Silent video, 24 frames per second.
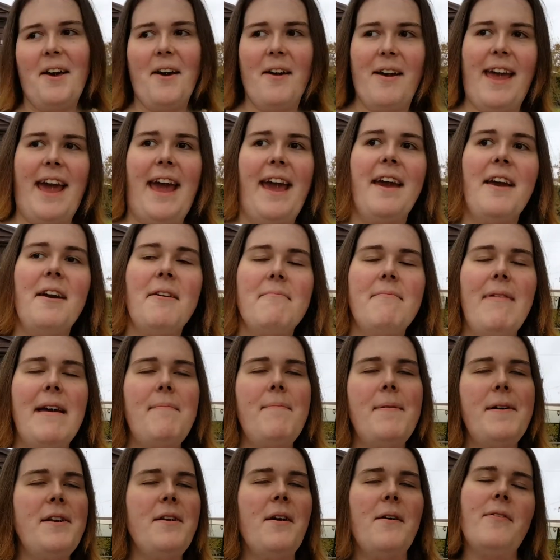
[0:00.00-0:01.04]
Okay,
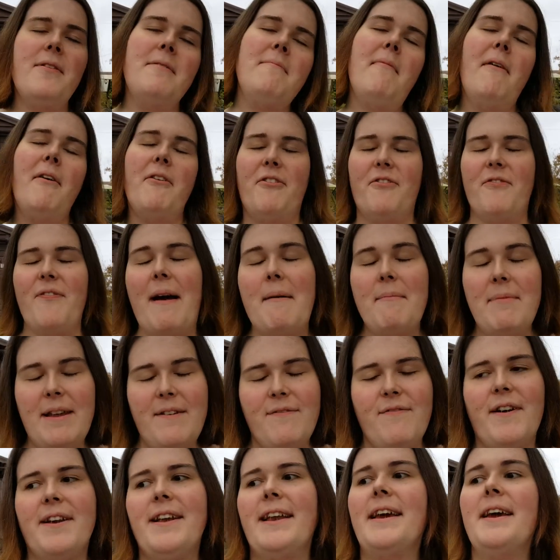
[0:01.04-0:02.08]
maybe not the most family
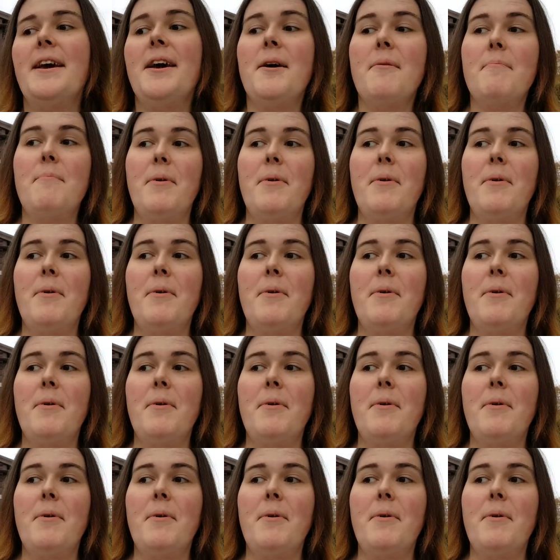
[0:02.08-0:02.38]
friendly,